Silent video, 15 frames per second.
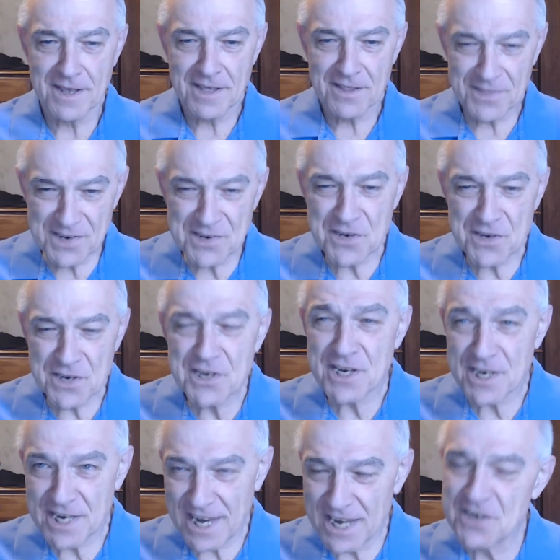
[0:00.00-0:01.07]
This
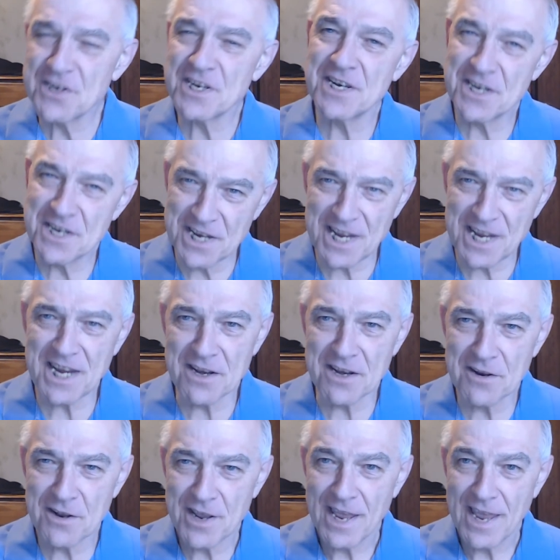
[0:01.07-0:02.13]
is
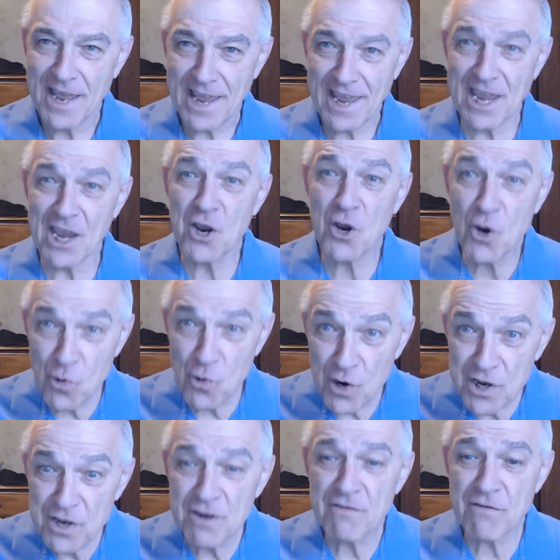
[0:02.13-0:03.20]
indeed a
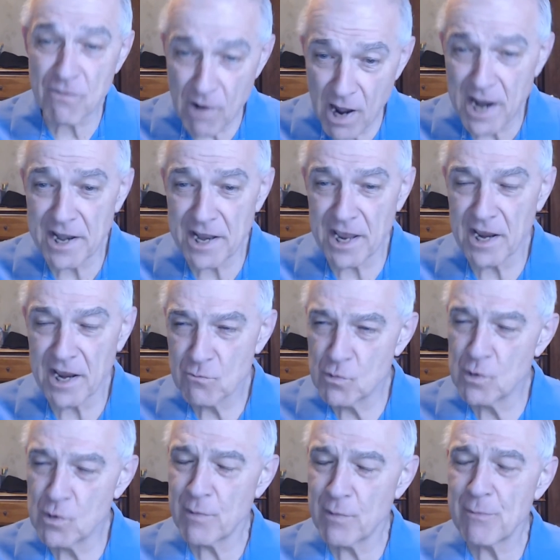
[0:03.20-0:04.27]
good Friday
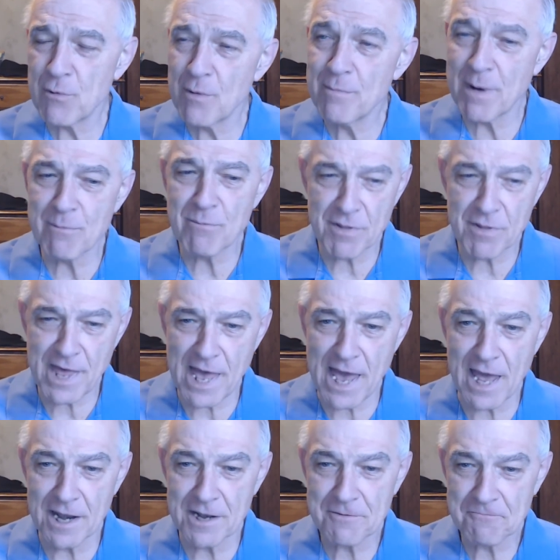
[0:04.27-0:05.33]
when we remember that.